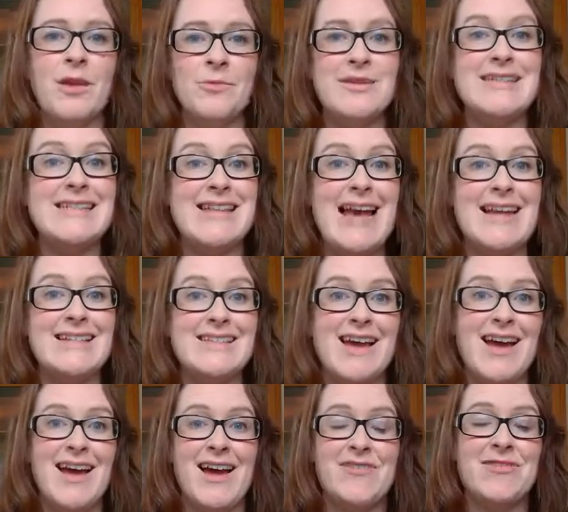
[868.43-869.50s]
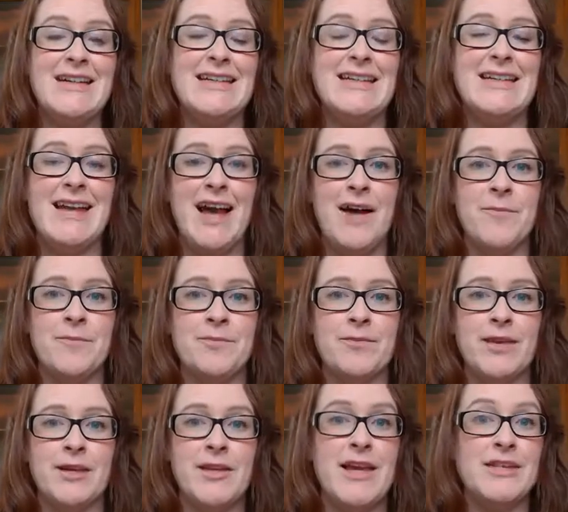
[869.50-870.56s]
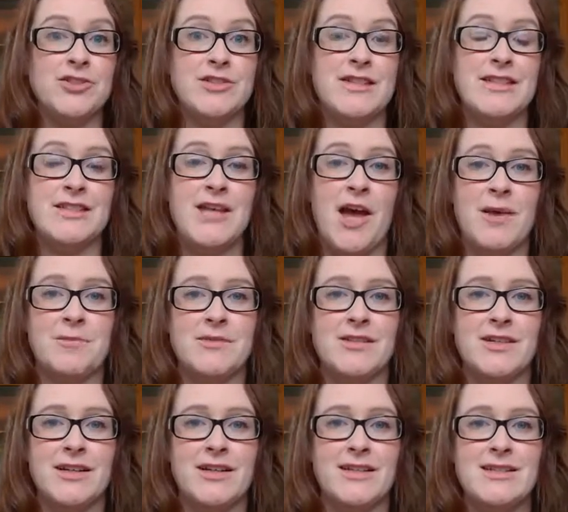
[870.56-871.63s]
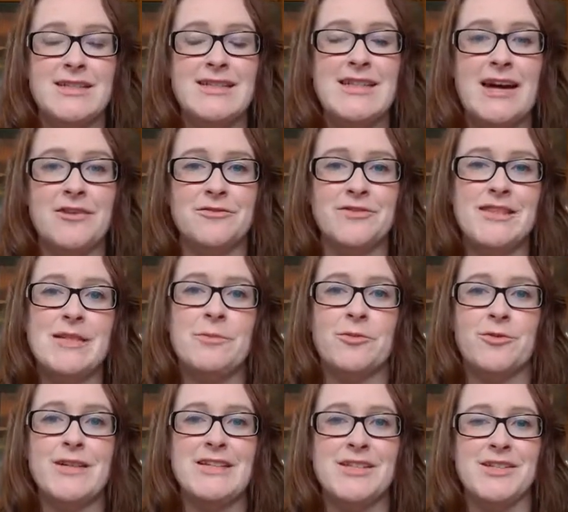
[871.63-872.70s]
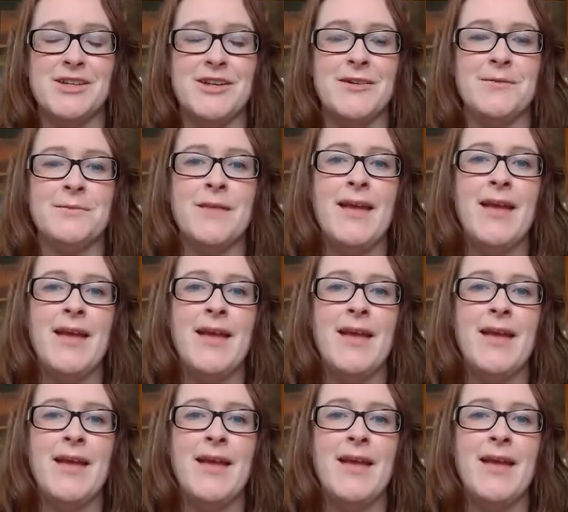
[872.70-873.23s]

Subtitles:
which again is a really interesting term to delve deeper into,